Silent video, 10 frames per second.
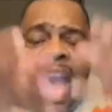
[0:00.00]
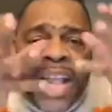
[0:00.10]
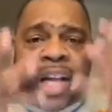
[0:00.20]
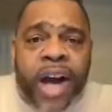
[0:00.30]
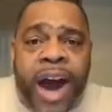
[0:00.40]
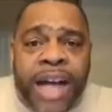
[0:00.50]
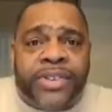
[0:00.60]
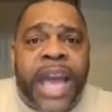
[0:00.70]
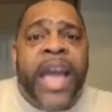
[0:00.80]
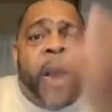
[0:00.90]
And God
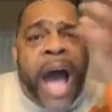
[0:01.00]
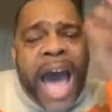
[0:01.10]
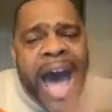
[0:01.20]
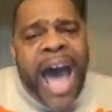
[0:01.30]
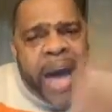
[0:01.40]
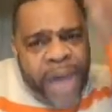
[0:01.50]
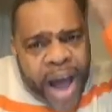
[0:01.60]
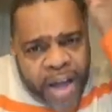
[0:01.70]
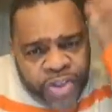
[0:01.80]
said, I'm